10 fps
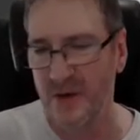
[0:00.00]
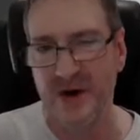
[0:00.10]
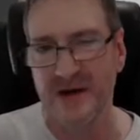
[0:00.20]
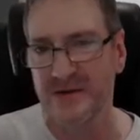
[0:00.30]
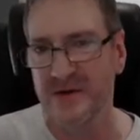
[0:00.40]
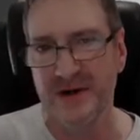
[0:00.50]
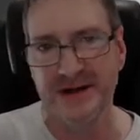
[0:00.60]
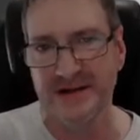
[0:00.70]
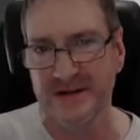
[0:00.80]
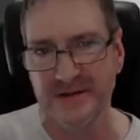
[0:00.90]
For whatever
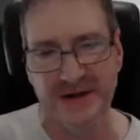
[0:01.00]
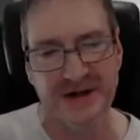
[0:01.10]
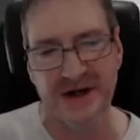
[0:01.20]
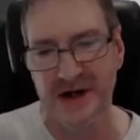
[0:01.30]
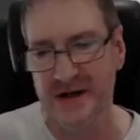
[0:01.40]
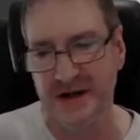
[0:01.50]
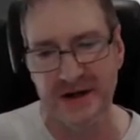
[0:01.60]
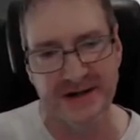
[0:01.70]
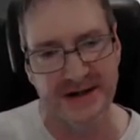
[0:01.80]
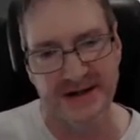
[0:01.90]
reason, the studio
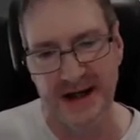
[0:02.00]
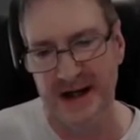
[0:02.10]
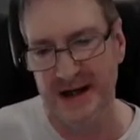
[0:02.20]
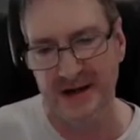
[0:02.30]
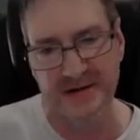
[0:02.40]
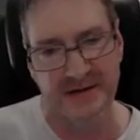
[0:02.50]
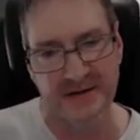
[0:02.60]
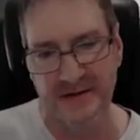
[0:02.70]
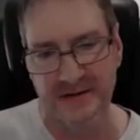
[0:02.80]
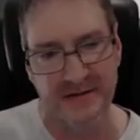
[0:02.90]
closing
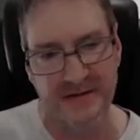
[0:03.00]
down,